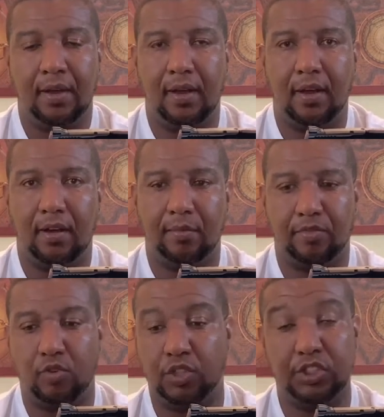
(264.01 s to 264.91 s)

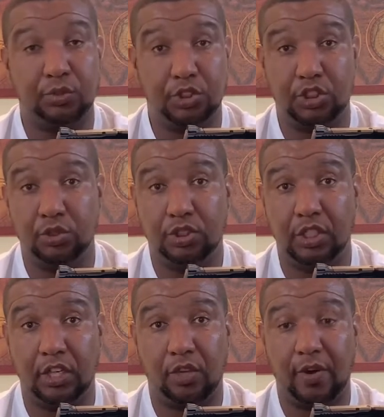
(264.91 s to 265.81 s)
Of course, she was used to
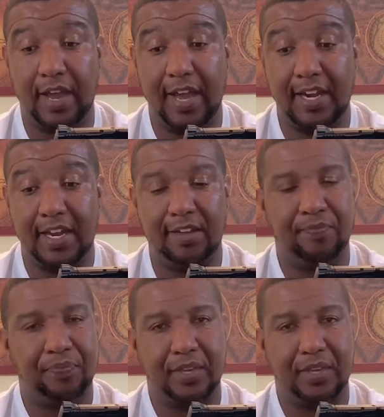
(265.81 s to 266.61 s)
the 380